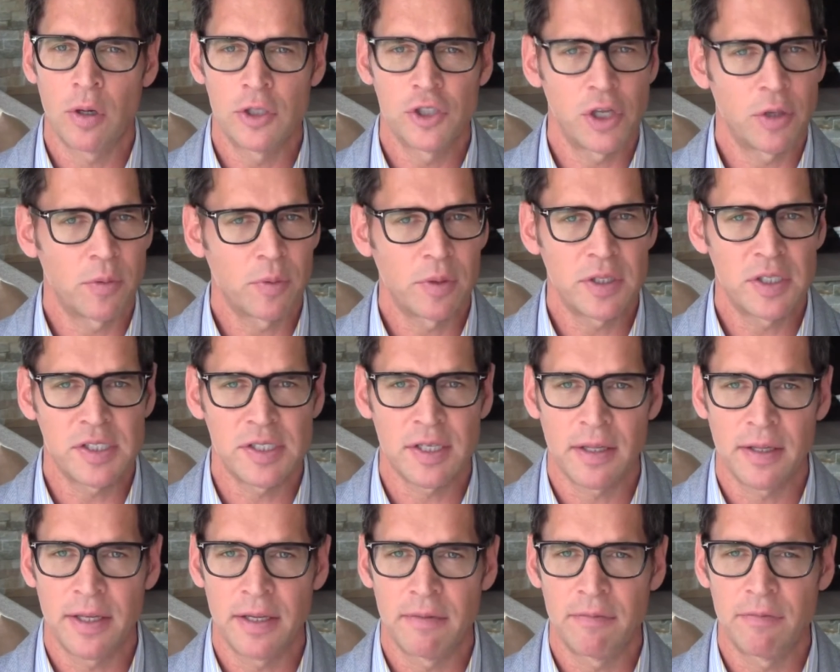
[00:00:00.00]
are generally
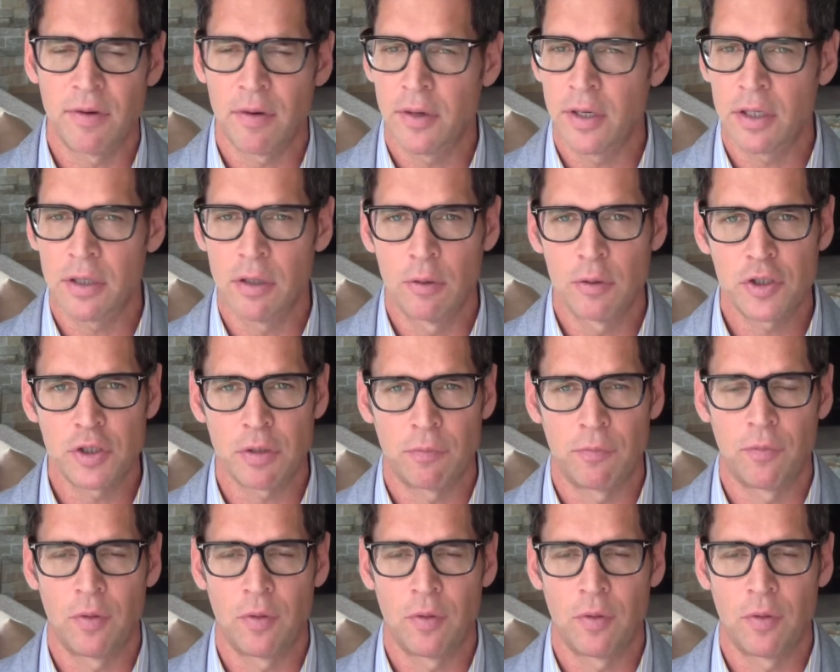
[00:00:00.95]
selling very close to